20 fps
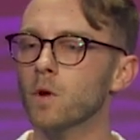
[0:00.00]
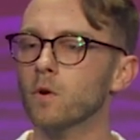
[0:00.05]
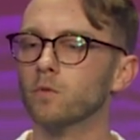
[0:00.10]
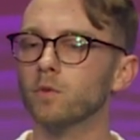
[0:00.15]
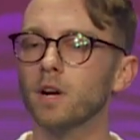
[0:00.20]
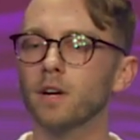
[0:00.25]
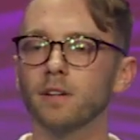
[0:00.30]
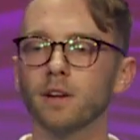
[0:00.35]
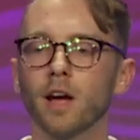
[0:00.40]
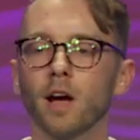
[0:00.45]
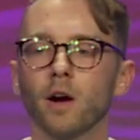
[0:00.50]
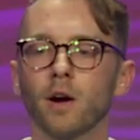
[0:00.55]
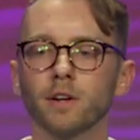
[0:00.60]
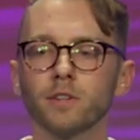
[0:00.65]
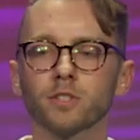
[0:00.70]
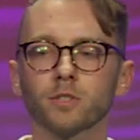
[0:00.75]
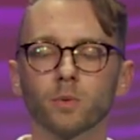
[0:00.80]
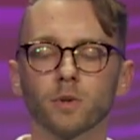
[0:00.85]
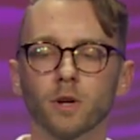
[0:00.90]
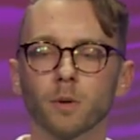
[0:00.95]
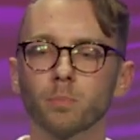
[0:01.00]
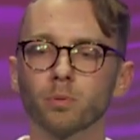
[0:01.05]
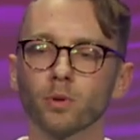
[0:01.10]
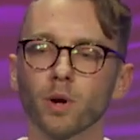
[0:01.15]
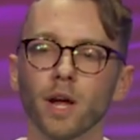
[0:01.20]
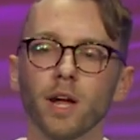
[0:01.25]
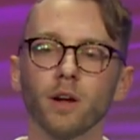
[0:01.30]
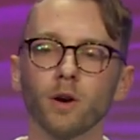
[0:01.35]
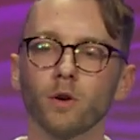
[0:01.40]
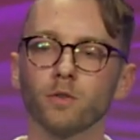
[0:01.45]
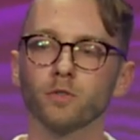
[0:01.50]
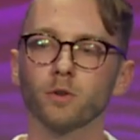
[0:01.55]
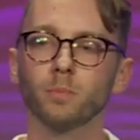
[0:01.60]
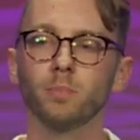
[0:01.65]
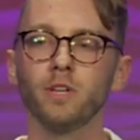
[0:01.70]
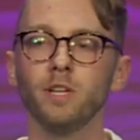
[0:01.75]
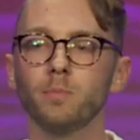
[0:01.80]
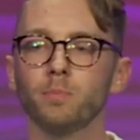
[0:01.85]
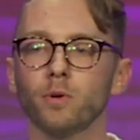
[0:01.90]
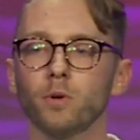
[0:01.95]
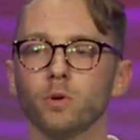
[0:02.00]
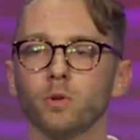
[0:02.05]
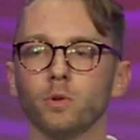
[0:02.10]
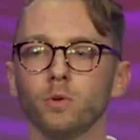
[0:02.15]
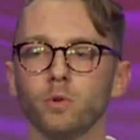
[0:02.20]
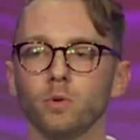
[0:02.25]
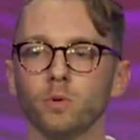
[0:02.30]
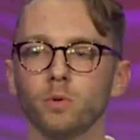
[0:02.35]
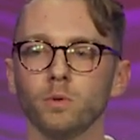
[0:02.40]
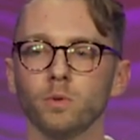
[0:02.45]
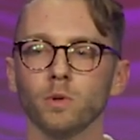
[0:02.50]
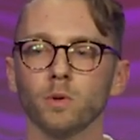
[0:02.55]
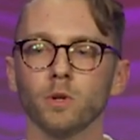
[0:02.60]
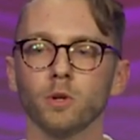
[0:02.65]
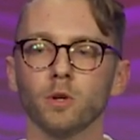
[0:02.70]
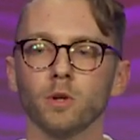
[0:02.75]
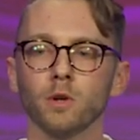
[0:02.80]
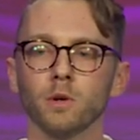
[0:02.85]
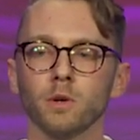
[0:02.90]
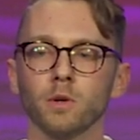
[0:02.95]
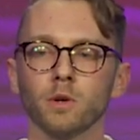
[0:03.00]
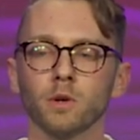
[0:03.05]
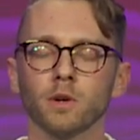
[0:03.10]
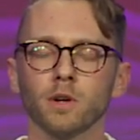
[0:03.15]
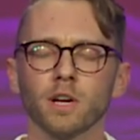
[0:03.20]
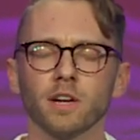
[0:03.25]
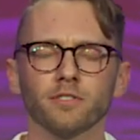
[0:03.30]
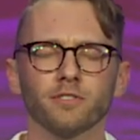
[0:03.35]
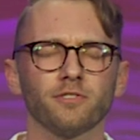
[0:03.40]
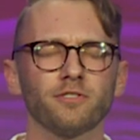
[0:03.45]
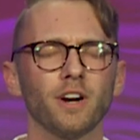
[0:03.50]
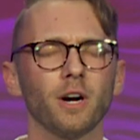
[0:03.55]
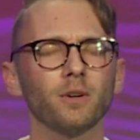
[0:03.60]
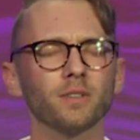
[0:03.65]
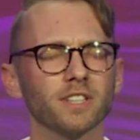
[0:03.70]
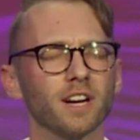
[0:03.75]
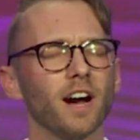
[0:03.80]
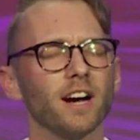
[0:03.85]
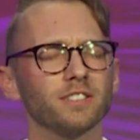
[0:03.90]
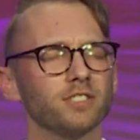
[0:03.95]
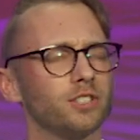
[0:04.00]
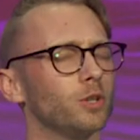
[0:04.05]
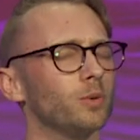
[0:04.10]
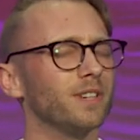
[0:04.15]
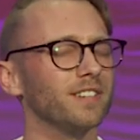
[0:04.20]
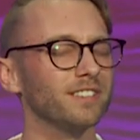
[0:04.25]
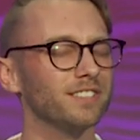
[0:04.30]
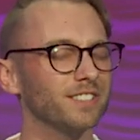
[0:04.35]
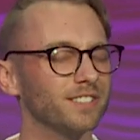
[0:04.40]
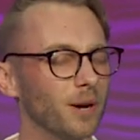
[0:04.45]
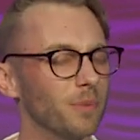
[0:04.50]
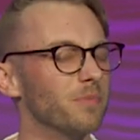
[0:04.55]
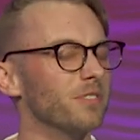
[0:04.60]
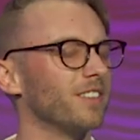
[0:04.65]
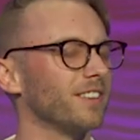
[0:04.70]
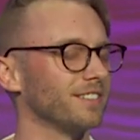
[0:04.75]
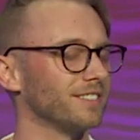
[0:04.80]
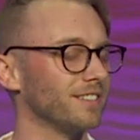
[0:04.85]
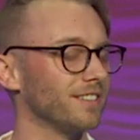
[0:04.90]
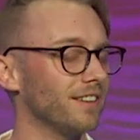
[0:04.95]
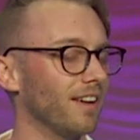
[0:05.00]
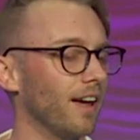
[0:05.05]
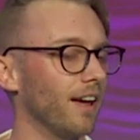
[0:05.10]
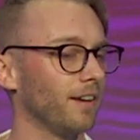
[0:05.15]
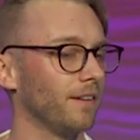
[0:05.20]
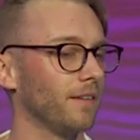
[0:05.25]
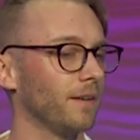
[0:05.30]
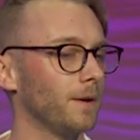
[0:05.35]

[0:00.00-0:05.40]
Right now, I just want to pray over people who have felt God doing something today.